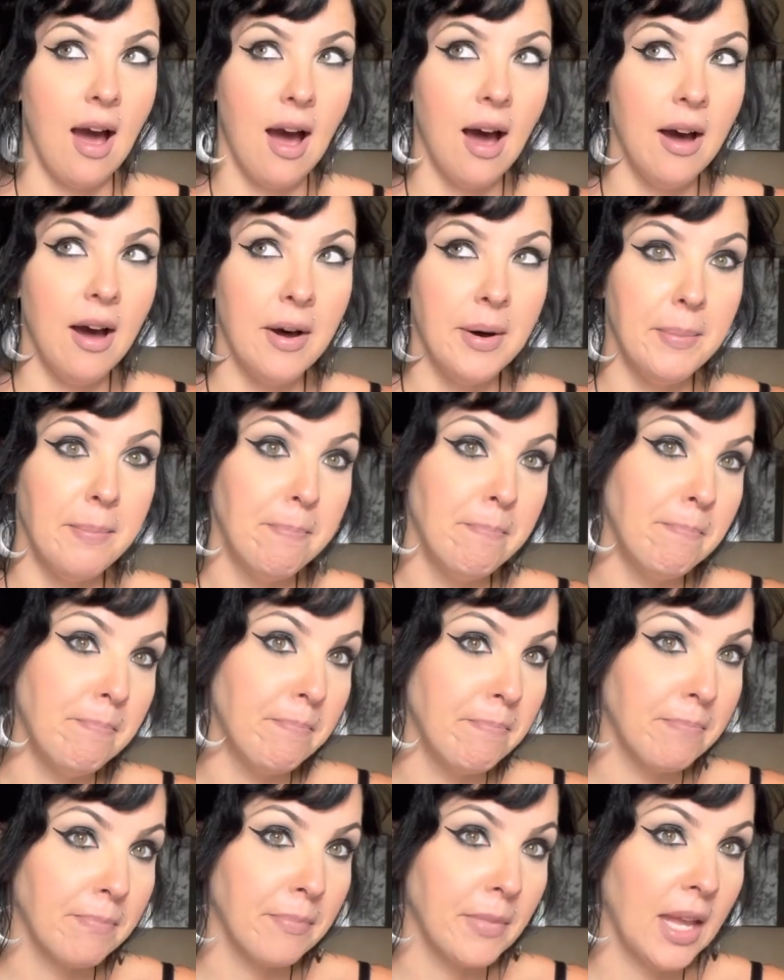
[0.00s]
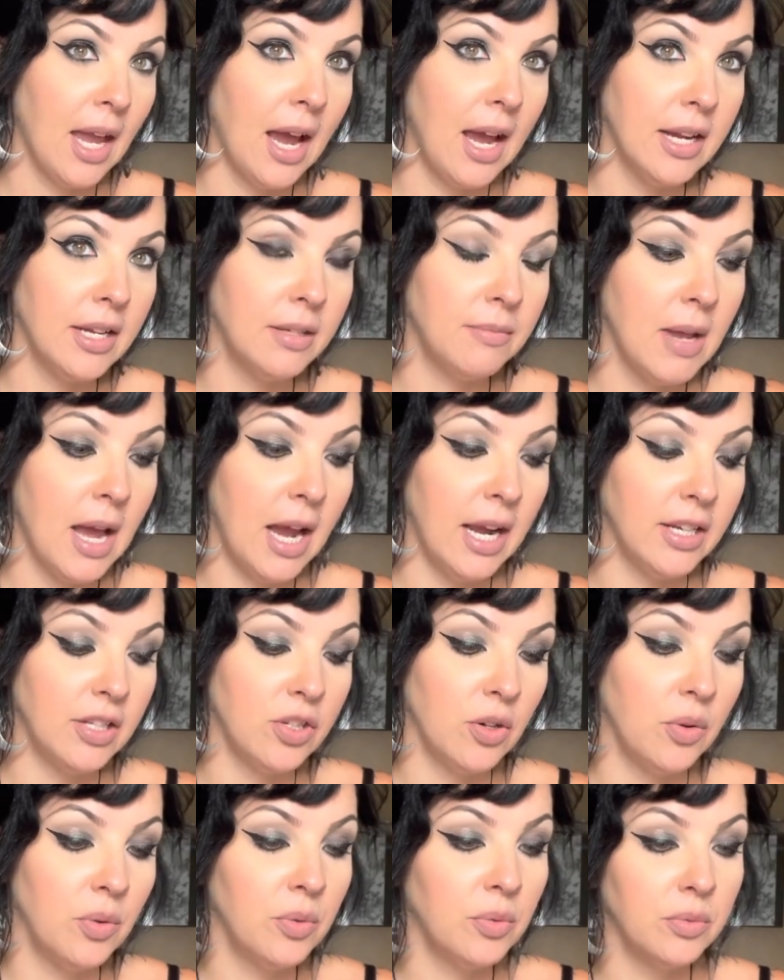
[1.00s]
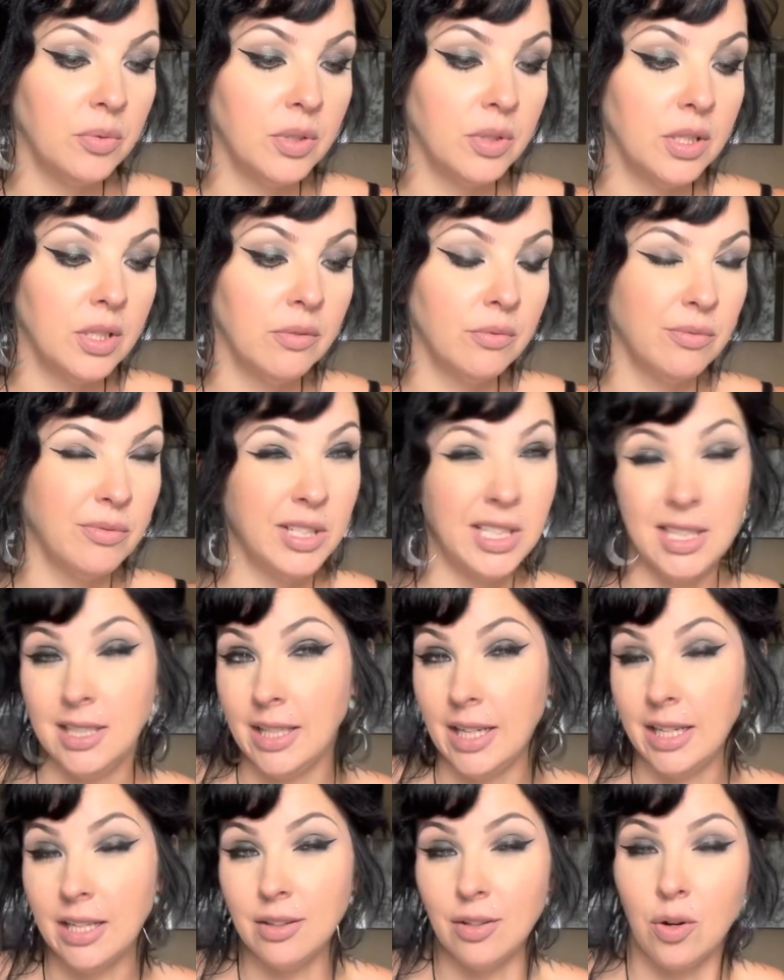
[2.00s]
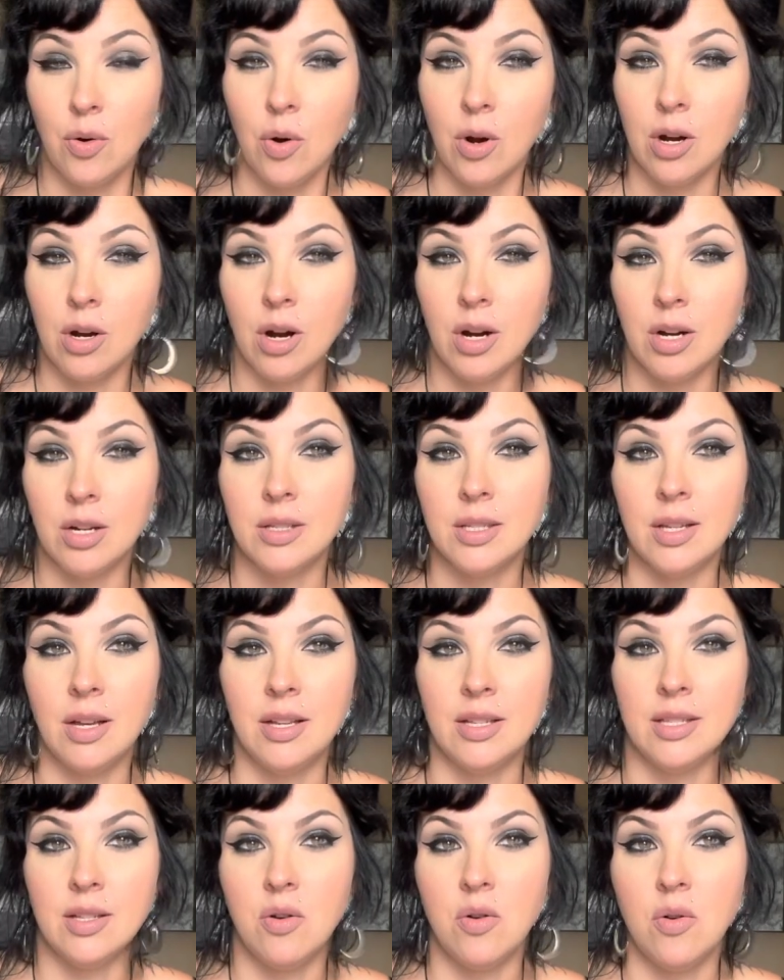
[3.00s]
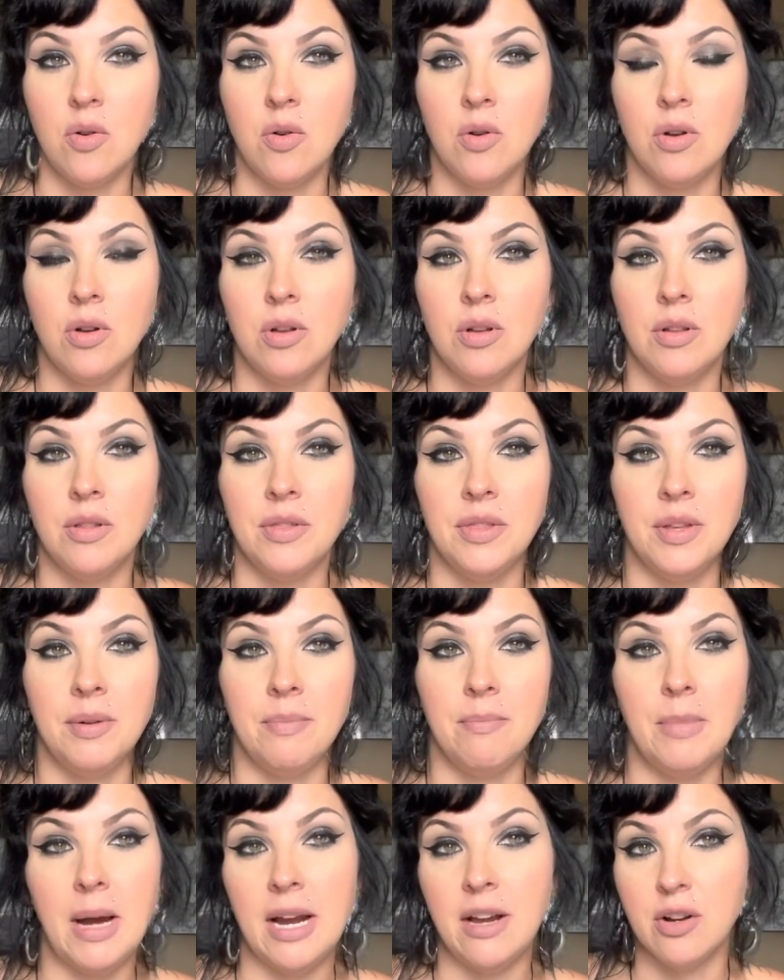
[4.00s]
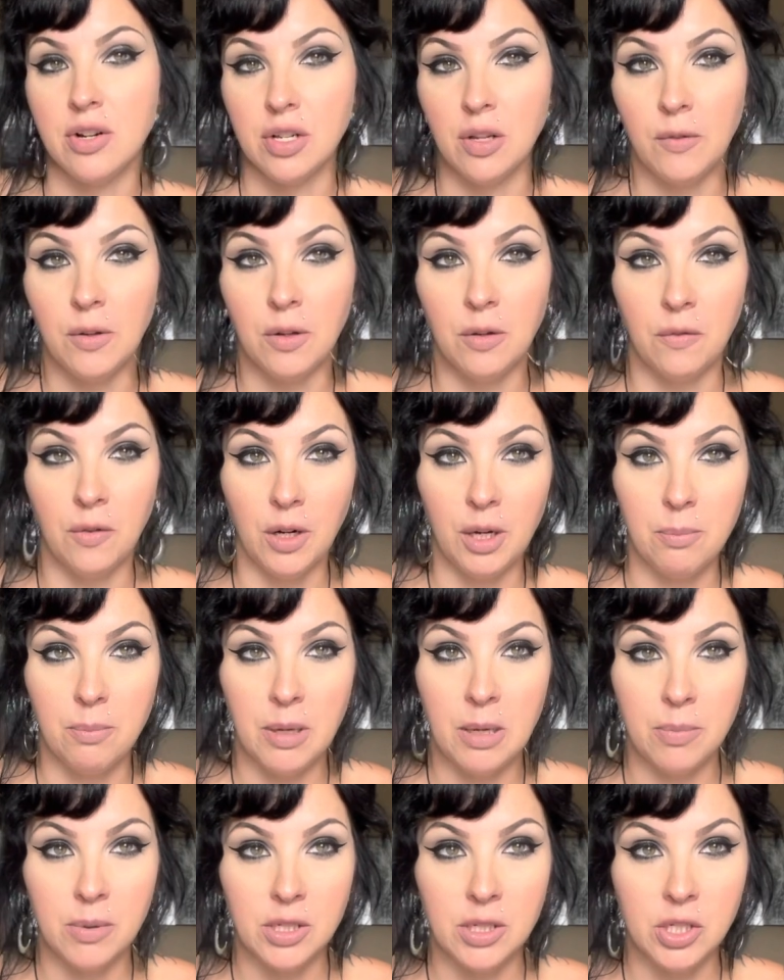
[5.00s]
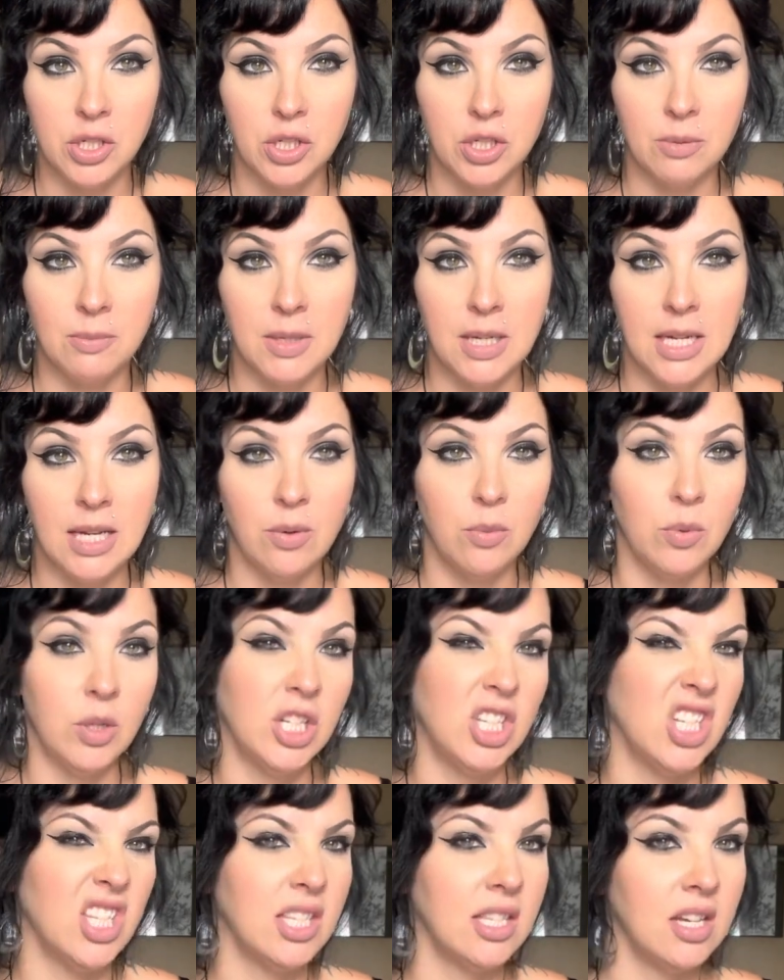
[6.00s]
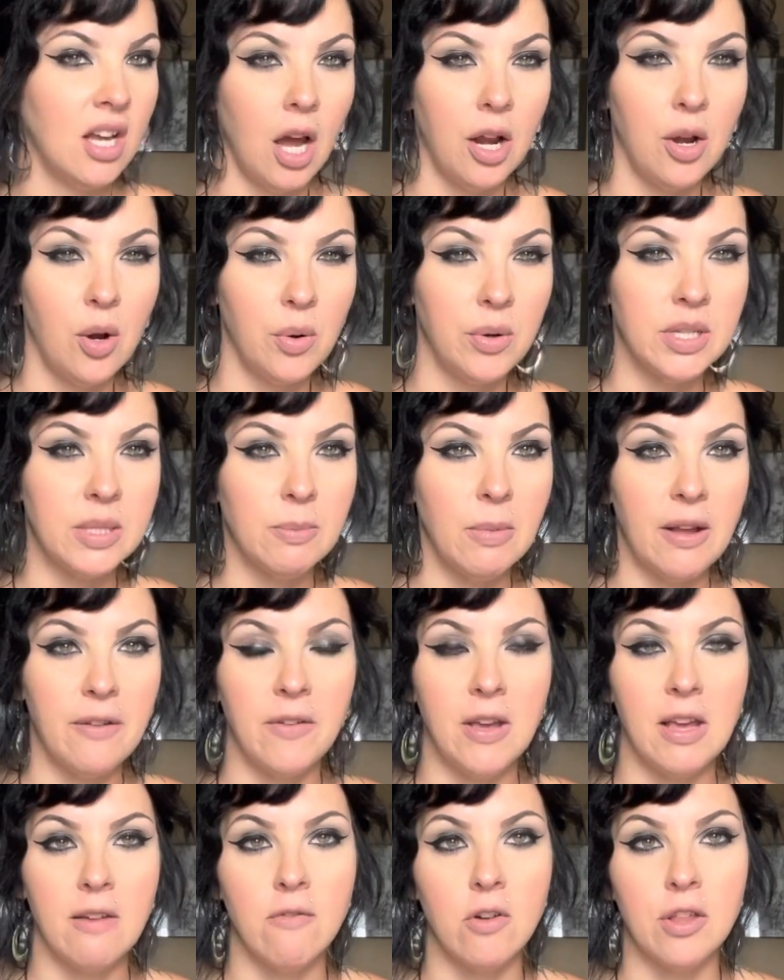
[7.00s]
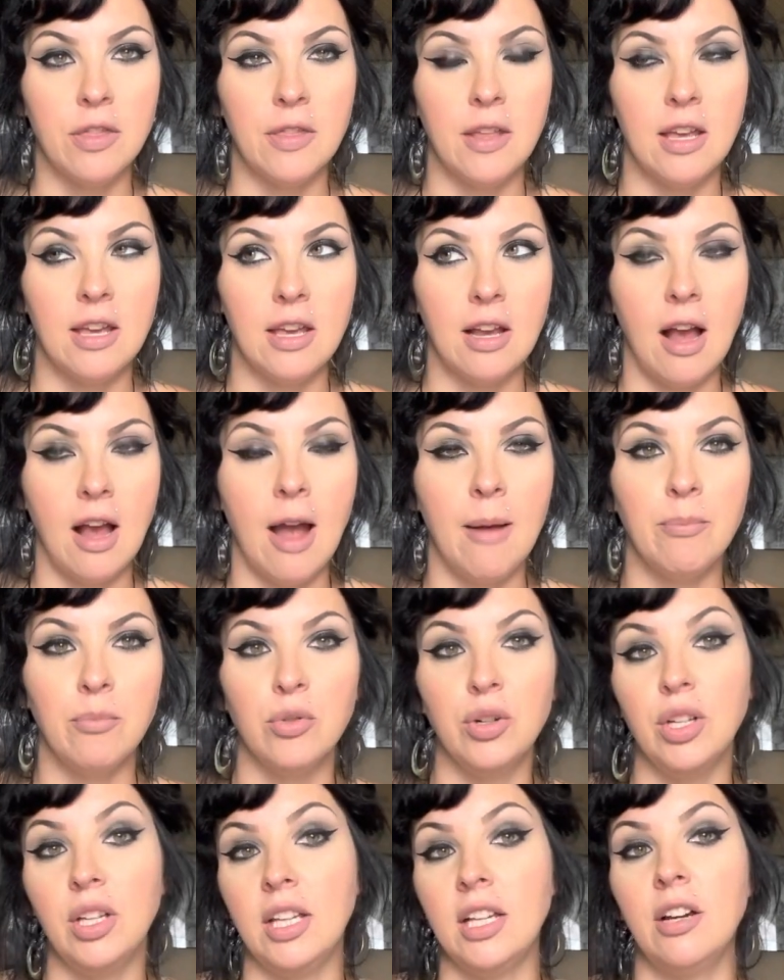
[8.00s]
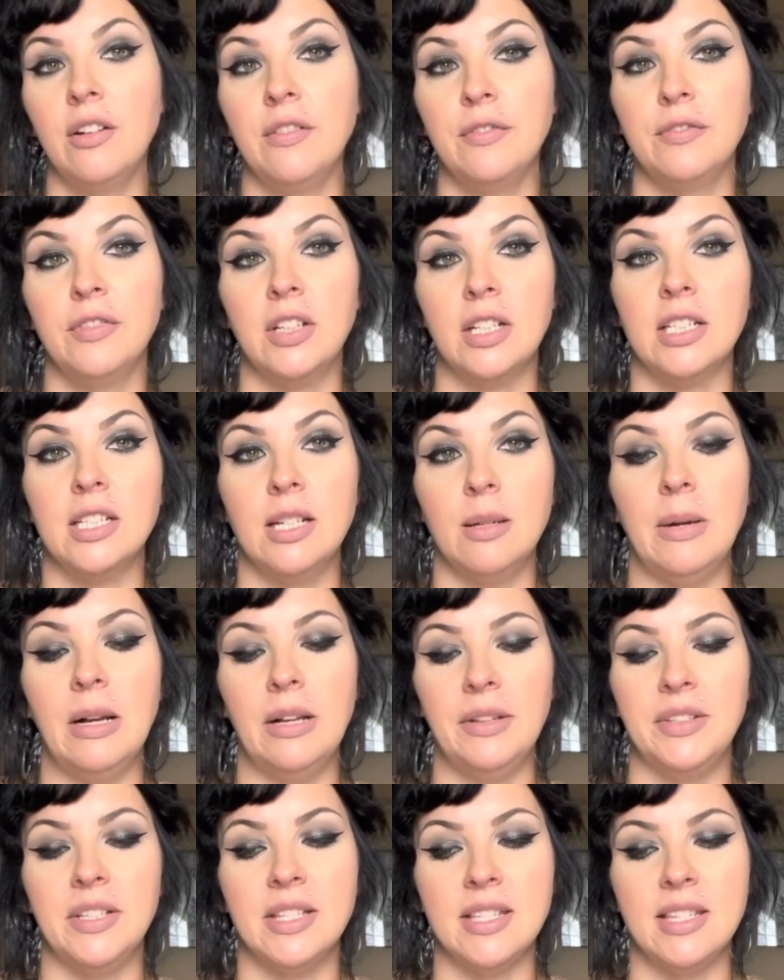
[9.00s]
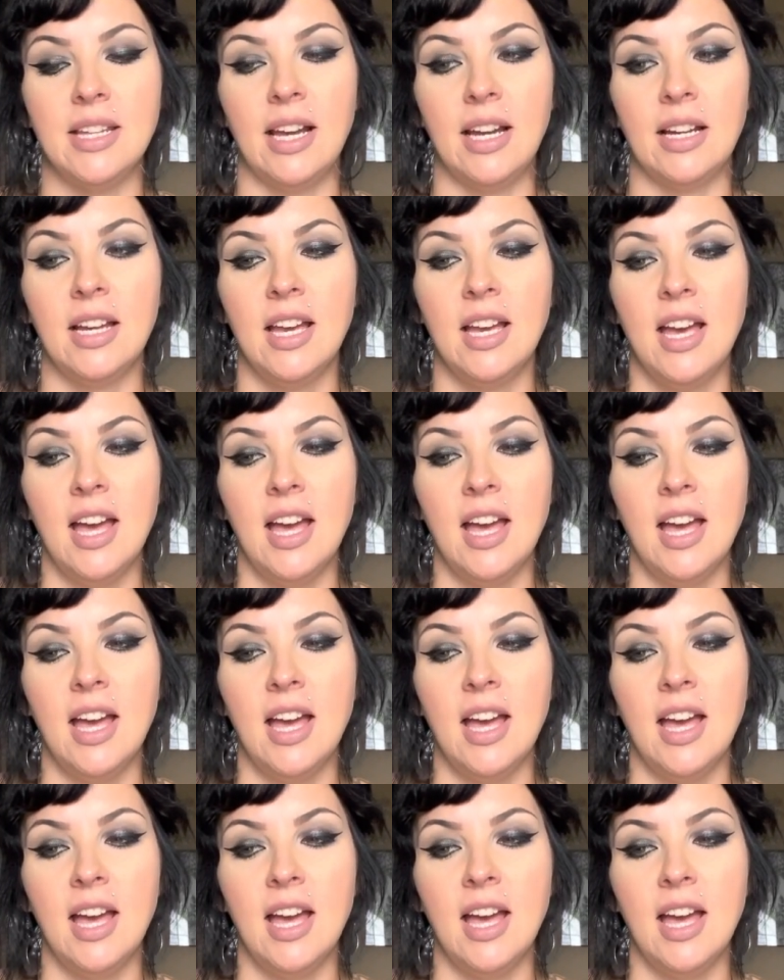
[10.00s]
I don't really like the court cards as a whole. The minors feel very pippish to me, which is not always my favorite thing. I'm really conflicted about this deck.